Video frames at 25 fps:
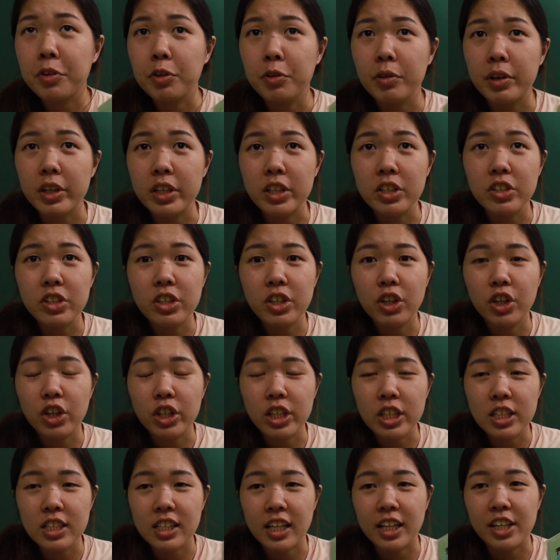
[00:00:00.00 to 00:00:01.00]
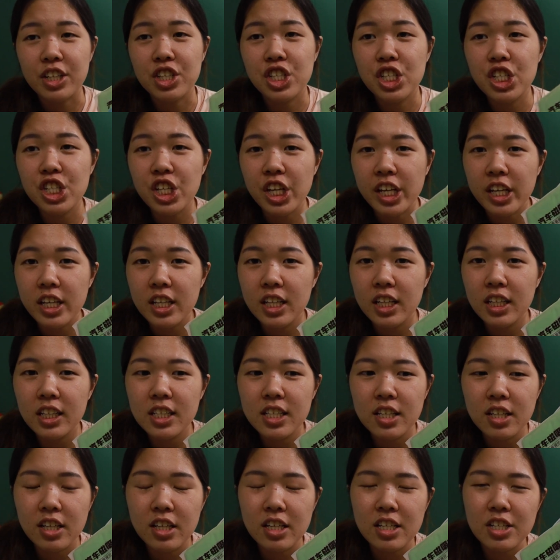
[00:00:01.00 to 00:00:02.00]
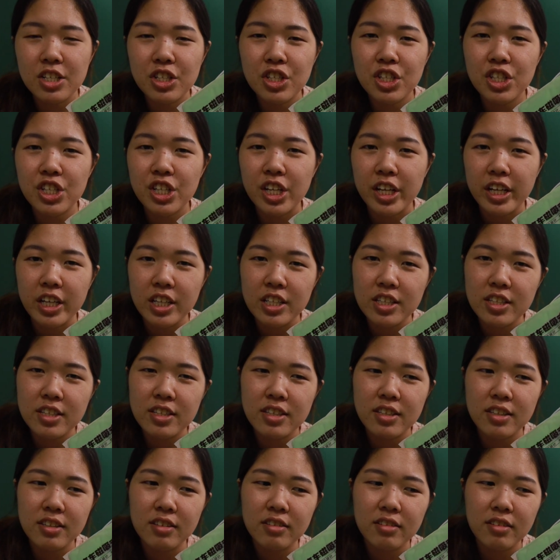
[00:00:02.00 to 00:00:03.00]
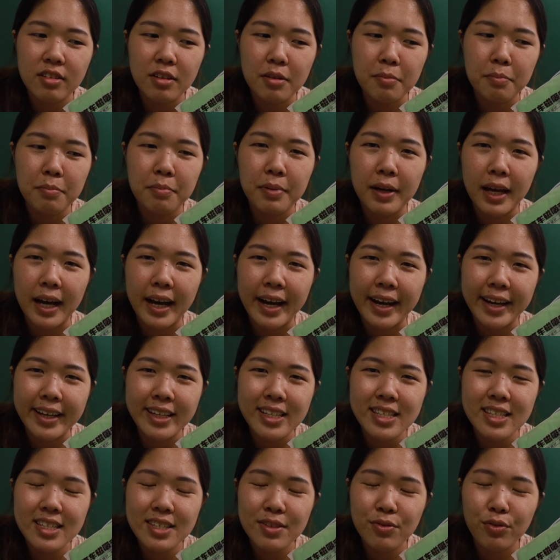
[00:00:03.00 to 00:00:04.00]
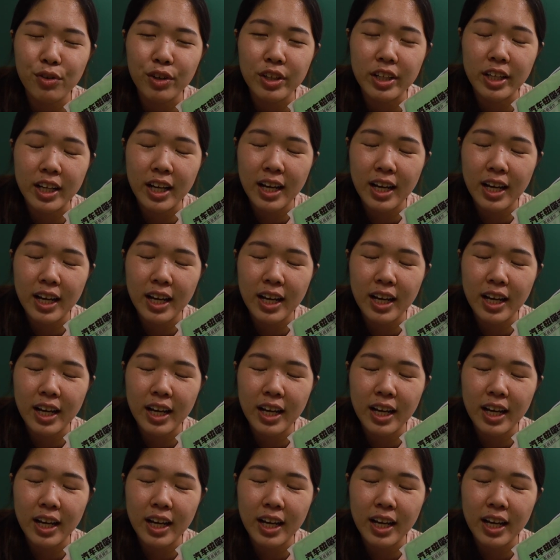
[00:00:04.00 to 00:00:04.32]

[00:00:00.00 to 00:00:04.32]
what do you call this, like shades, blinds for the